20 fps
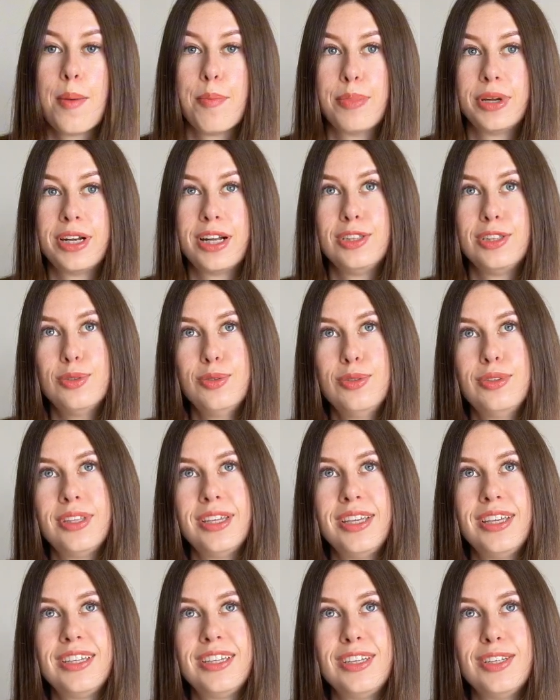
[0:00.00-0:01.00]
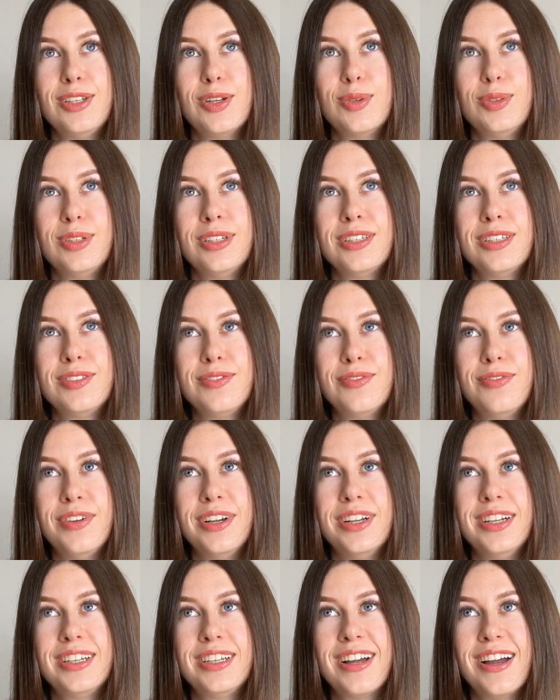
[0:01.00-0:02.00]
But I do think, you know, this
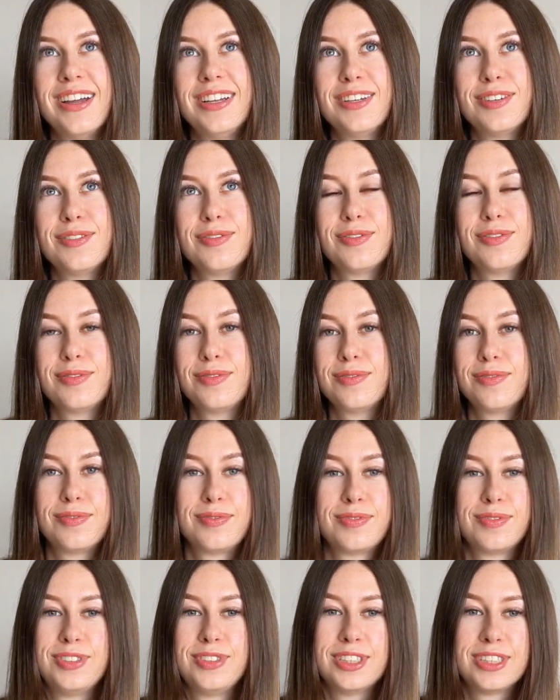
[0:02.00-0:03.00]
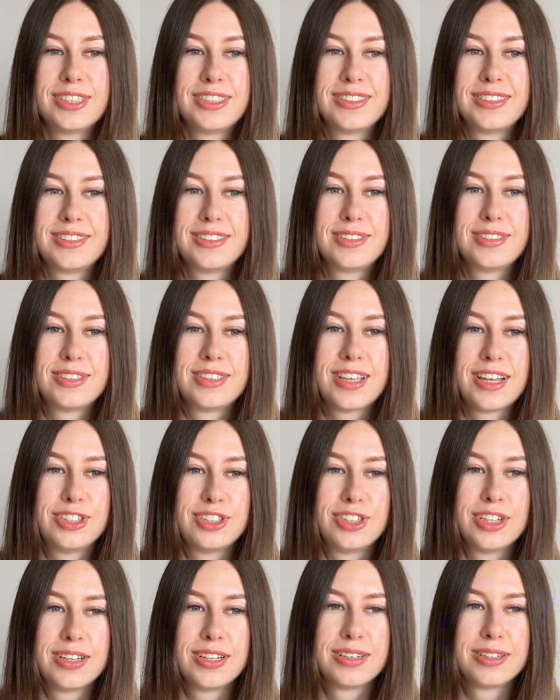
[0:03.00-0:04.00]
very kind of just
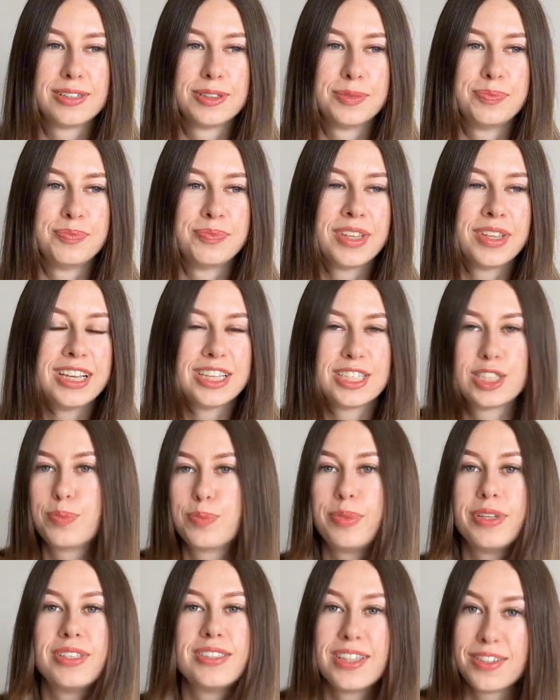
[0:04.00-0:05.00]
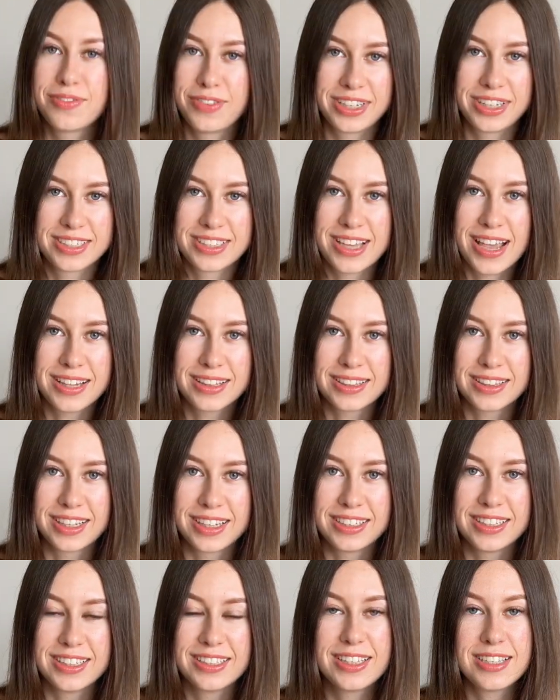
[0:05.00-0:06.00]
such a specific scent,
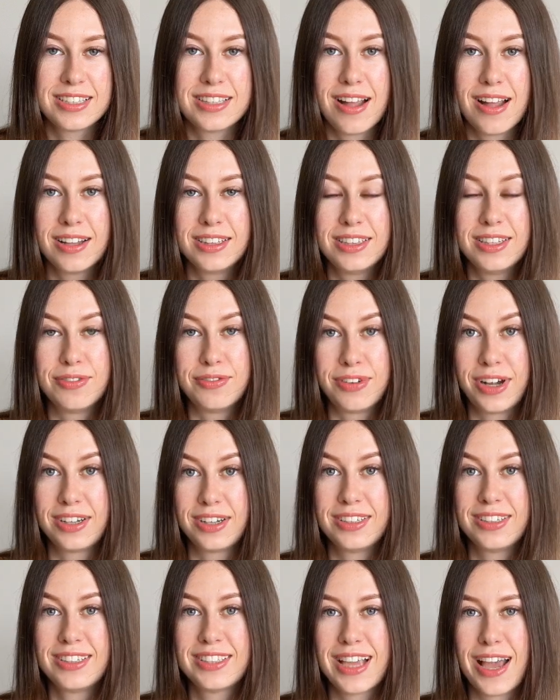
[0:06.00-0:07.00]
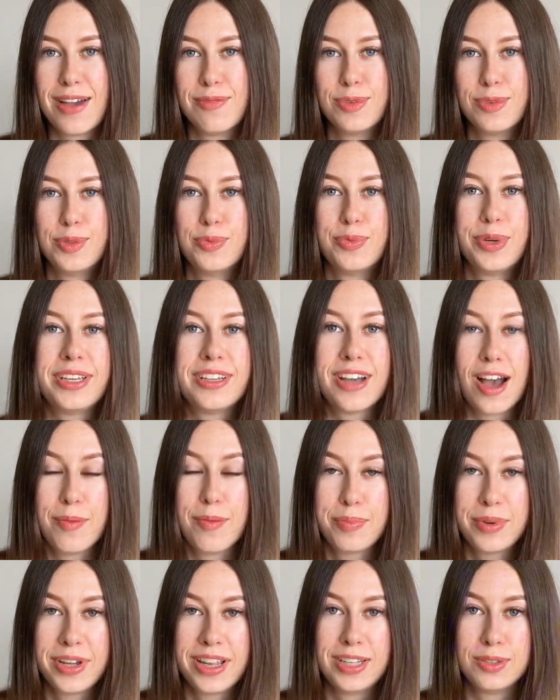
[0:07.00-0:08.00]
like this is not the fragrance I would wake
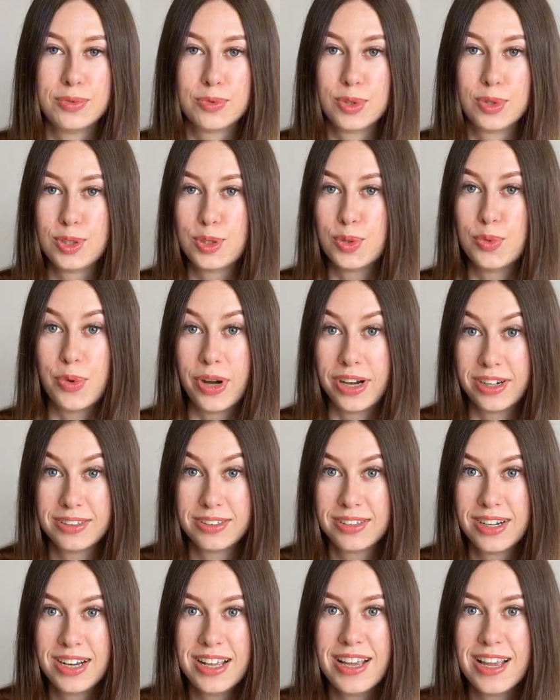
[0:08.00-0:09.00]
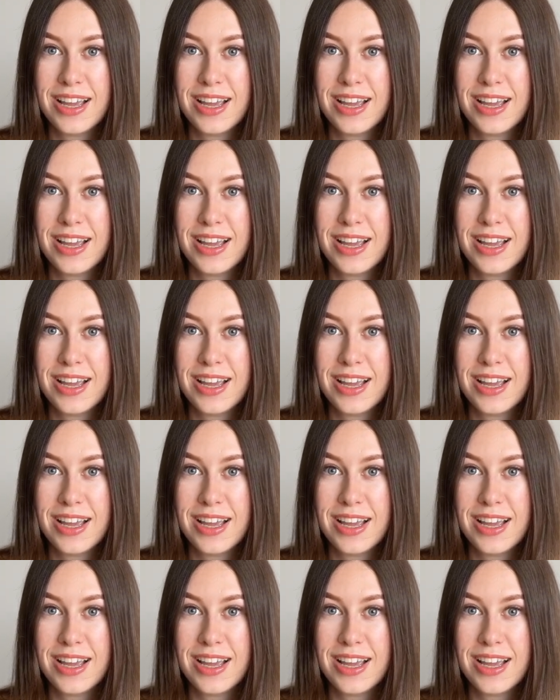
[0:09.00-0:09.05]
up and want to wear,